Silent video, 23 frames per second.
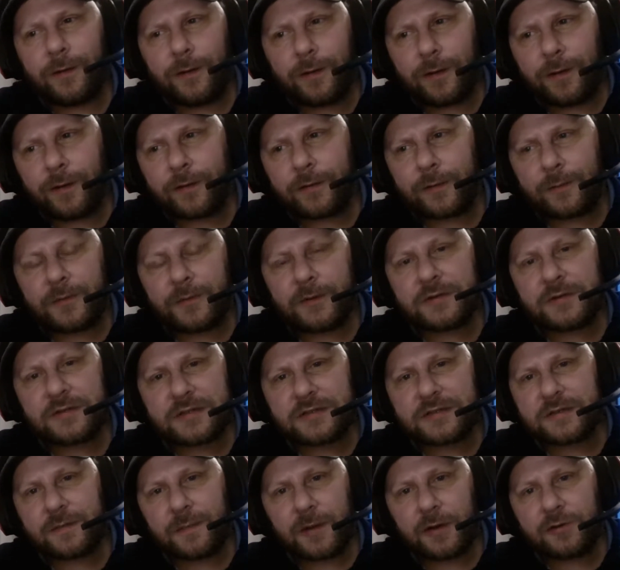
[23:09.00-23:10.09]
a
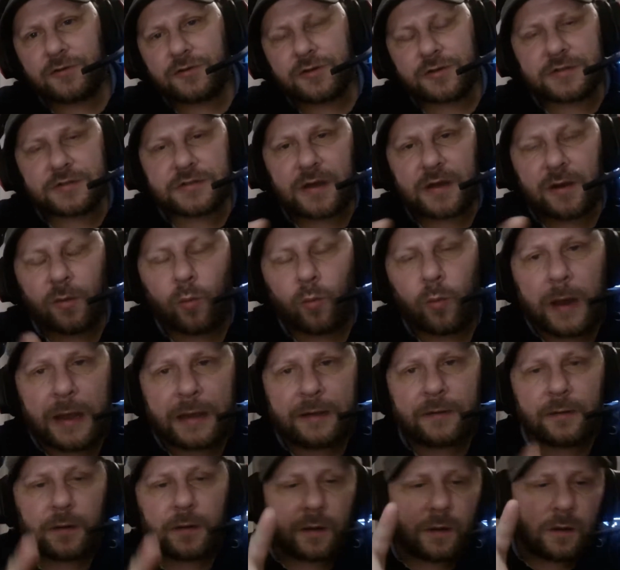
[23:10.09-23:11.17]
person's emotions, and
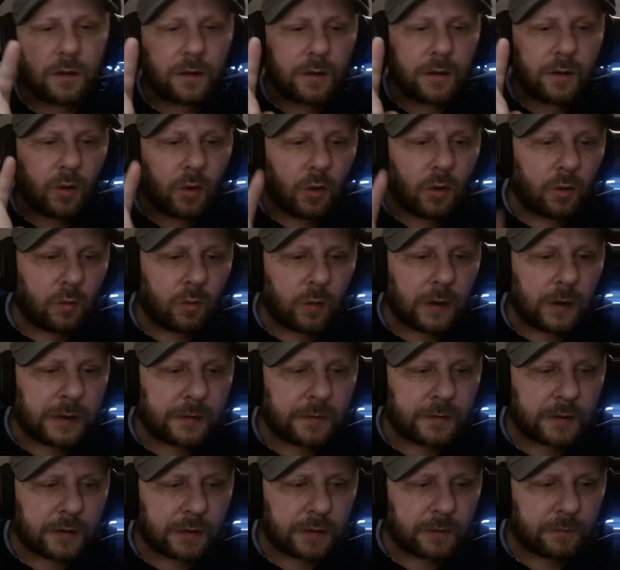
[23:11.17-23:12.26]
when
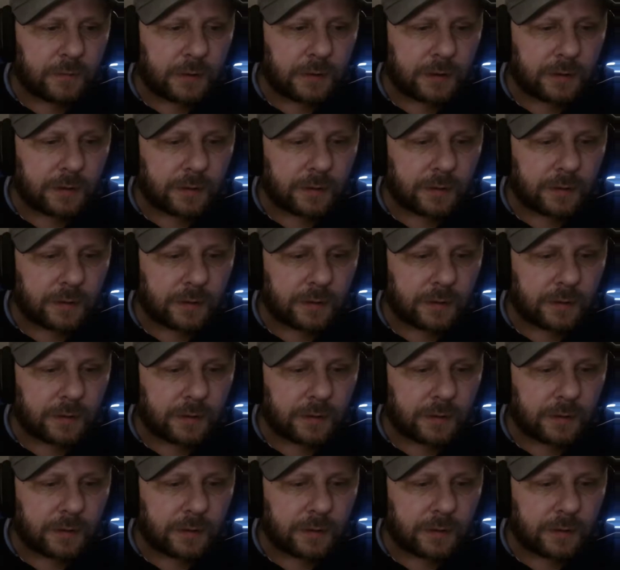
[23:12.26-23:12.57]
um